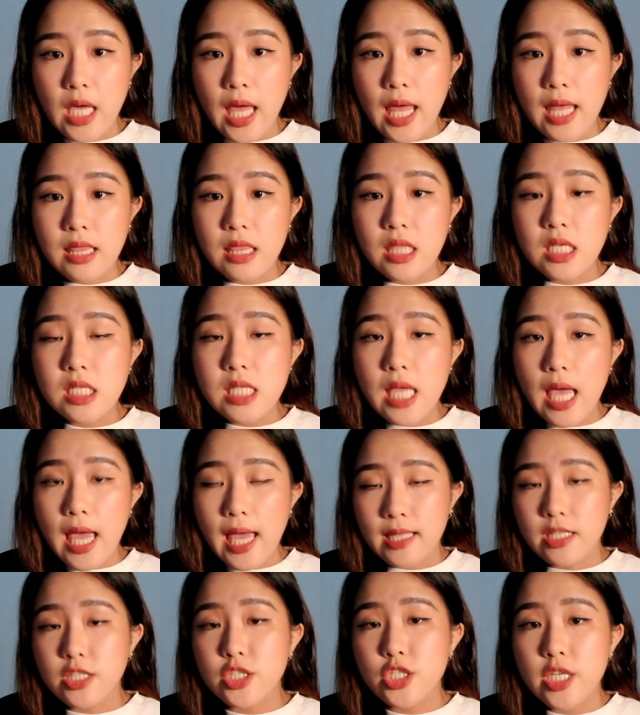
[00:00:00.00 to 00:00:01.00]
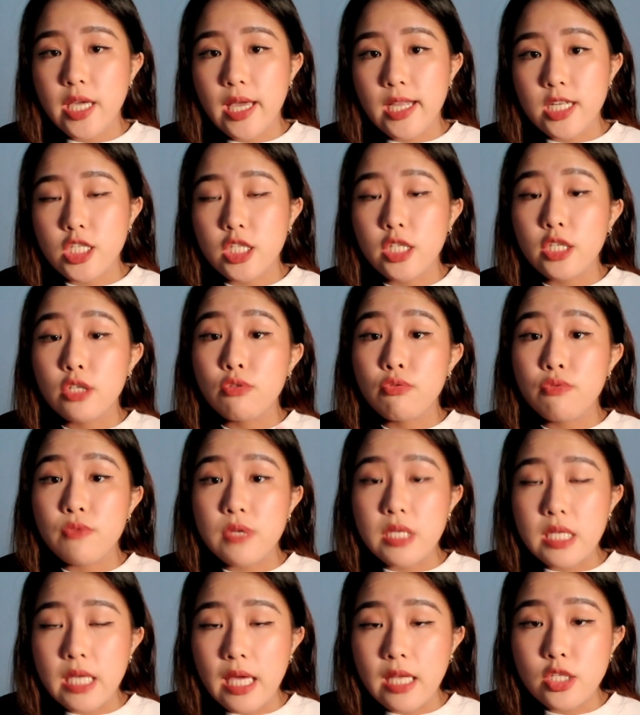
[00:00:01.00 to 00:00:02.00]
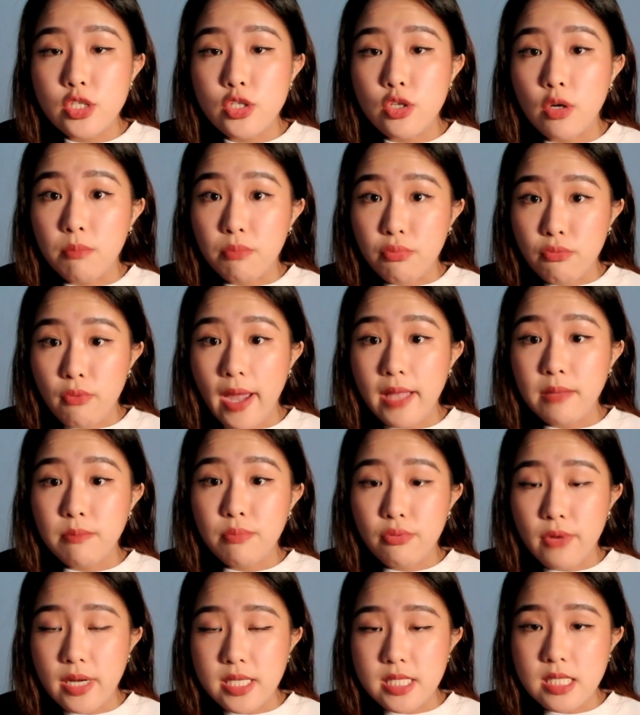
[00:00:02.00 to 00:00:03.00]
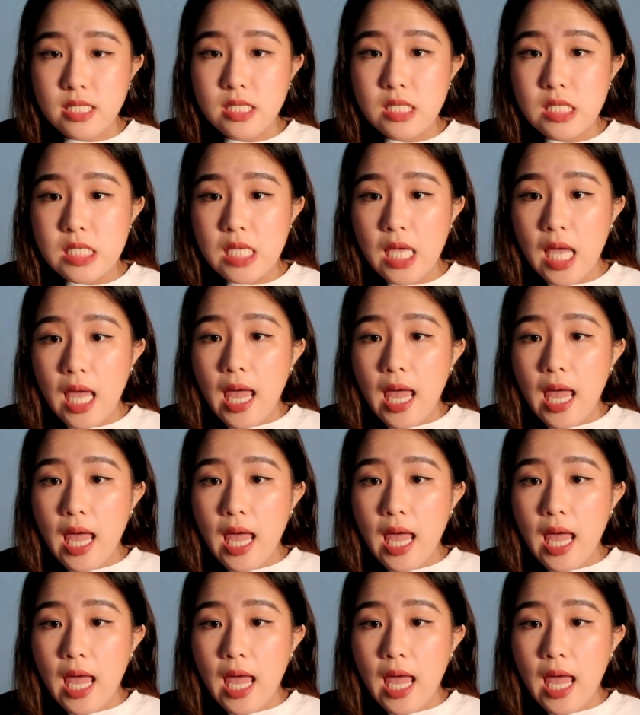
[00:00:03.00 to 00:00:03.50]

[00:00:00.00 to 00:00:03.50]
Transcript: and this energy actually creates your brand presence,